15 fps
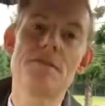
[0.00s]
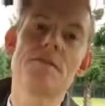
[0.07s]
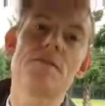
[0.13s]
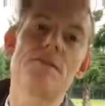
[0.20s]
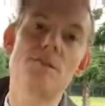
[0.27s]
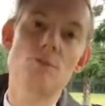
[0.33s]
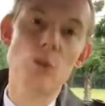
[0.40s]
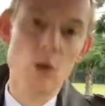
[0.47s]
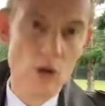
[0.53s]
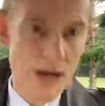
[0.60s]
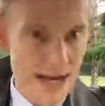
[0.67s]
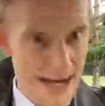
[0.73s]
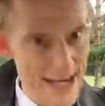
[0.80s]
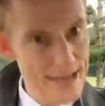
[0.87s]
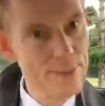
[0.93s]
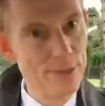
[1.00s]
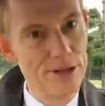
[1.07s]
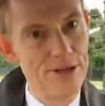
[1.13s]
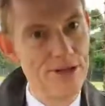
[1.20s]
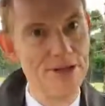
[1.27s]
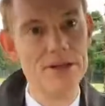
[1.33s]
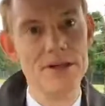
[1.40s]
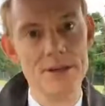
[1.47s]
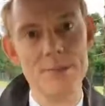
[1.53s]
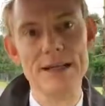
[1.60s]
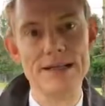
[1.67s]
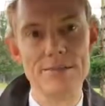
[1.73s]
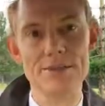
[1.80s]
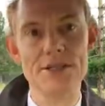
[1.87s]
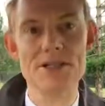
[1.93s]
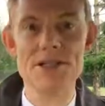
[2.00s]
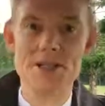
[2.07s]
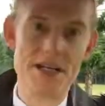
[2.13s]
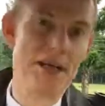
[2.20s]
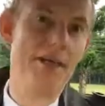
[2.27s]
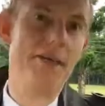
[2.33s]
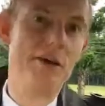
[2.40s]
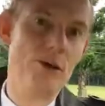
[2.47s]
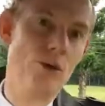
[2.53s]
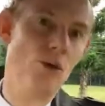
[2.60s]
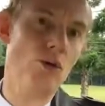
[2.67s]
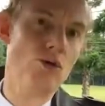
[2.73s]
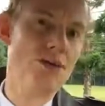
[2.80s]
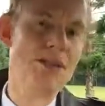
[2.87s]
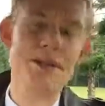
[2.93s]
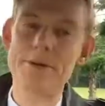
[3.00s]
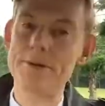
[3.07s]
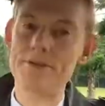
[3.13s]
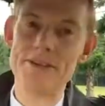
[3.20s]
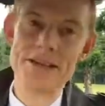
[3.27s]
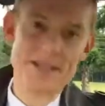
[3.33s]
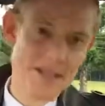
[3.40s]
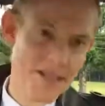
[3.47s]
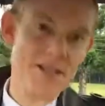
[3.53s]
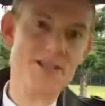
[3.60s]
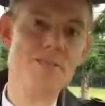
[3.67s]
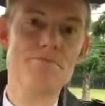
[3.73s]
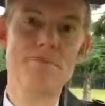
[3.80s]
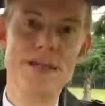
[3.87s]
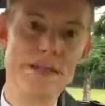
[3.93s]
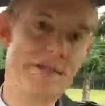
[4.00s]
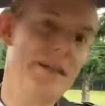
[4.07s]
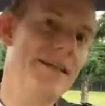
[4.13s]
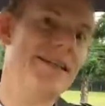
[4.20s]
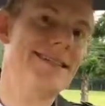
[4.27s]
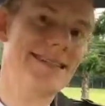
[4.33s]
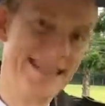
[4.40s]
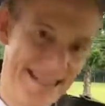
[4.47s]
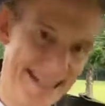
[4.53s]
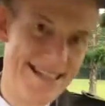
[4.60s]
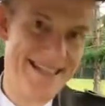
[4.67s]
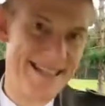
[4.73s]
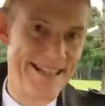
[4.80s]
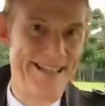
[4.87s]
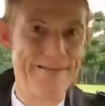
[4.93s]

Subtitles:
the more ably you're going to be able to stay the course. However, that doesn't mean that it's easy.